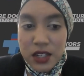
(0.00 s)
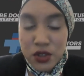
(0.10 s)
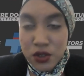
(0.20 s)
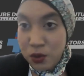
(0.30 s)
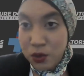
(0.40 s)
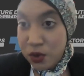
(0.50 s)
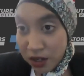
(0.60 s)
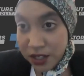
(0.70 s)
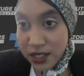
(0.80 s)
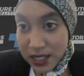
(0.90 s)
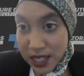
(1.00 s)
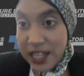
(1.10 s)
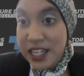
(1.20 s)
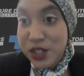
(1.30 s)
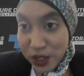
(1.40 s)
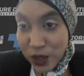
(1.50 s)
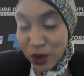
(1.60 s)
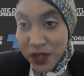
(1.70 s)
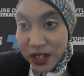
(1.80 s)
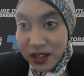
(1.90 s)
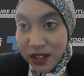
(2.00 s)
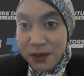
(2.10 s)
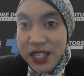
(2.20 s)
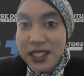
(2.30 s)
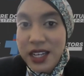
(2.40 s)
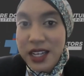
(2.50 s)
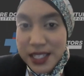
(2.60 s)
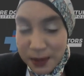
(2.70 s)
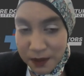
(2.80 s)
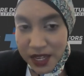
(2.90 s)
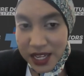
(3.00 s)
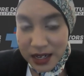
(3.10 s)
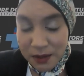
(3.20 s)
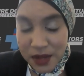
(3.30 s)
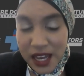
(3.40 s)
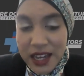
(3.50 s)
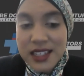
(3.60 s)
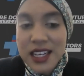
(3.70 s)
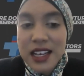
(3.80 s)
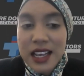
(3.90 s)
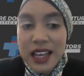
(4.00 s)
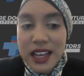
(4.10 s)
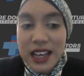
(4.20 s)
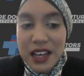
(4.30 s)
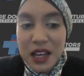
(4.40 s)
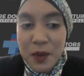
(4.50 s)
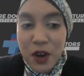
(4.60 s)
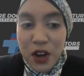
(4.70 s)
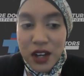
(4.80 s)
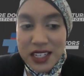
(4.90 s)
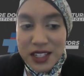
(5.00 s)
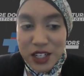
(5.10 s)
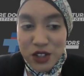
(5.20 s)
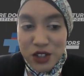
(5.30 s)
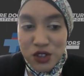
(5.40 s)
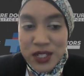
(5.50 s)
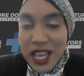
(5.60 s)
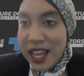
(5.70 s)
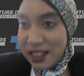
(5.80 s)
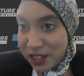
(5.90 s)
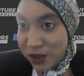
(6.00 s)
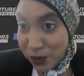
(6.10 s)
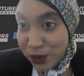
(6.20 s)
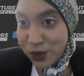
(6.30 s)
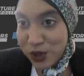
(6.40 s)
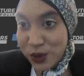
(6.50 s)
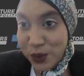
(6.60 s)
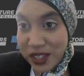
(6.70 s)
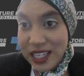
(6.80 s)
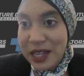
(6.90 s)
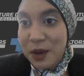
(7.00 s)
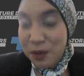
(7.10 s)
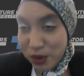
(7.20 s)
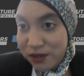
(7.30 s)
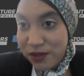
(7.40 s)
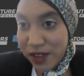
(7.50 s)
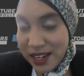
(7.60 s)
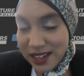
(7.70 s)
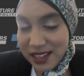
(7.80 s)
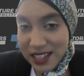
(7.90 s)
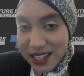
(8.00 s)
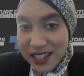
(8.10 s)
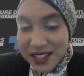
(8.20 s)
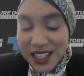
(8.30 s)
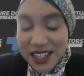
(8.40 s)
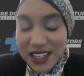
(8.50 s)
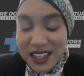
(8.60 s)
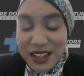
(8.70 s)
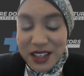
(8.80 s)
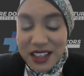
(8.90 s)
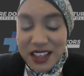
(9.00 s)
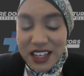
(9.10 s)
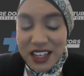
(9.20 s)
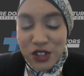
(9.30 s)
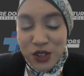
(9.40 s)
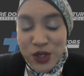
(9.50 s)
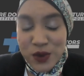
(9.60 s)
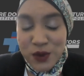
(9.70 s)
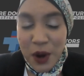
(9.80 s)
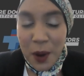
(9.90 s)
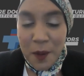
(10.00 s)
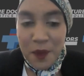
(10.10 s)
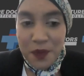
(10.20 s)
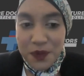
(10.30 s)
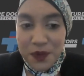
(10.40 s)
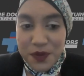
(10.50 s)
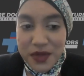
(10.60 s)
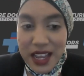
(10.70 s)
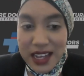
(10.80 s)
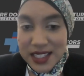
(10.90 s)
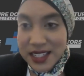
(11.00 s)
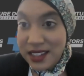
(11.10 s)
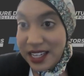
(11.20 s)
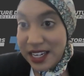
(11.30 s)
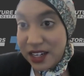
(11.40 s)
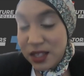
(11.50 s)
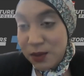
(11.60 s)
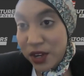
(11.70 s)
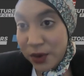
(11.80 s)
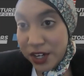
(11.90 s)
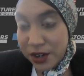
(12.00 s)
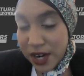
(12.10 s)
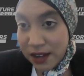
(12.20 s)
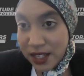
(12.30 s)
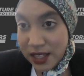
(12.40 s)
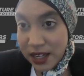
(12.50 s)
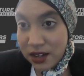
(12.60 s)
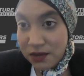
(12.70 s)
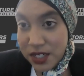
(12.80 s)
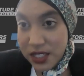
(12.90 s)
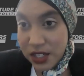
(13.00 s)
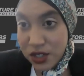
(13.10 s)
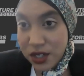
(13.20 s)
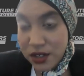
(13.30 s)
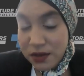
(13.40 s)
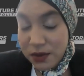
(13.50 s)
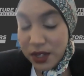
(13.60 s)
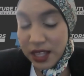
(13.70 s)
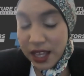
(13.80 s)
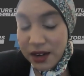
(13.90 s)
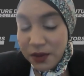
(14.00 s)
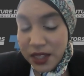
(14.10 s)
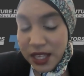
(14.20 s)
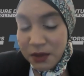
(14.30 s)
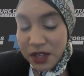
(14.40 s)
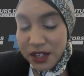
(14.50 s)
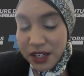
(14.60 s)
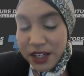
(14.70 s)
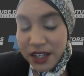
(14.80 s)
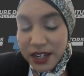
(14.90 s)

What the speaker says: to broader society, to go beyond the bedside, to make an impact on these issues at their root, to really prevent these issues from escalating to the point where you're having that conversation with that mother.